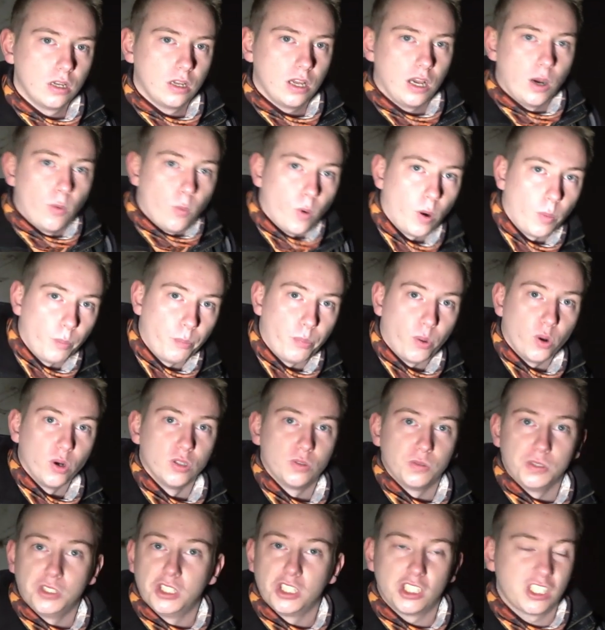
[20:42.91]
at one
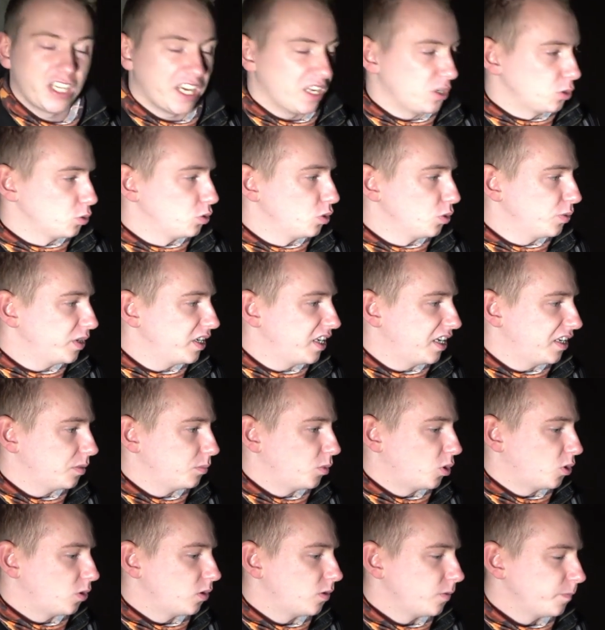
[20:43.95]
point we just cannot do it
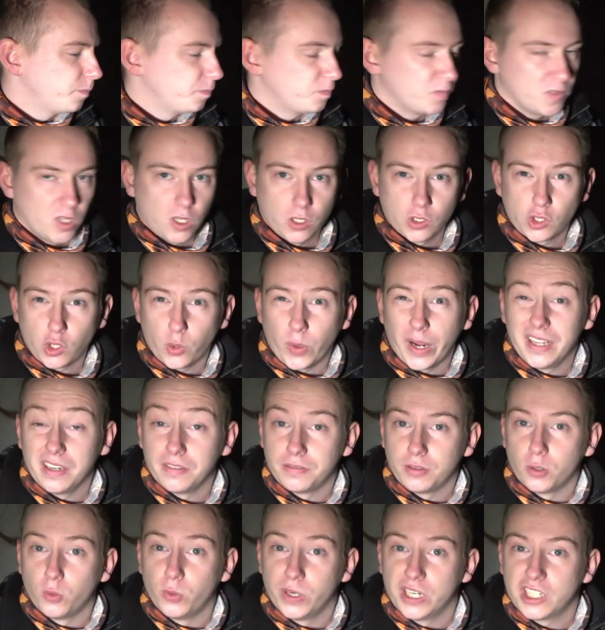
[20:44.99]
anymore. Also, I
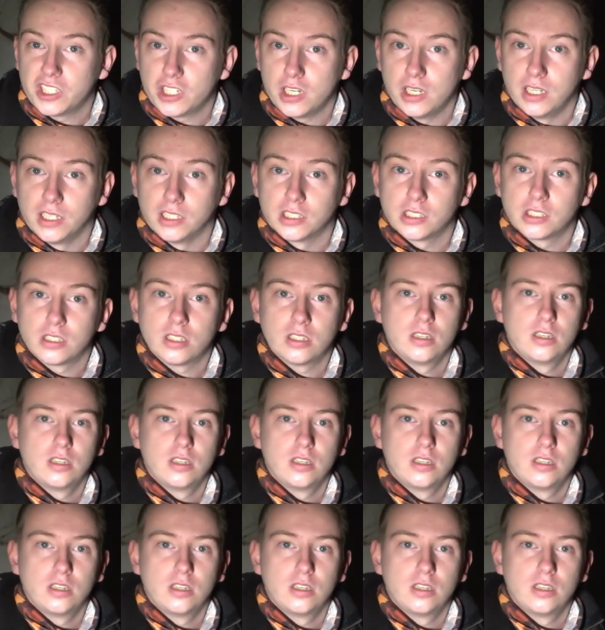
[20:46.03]
have a wish list.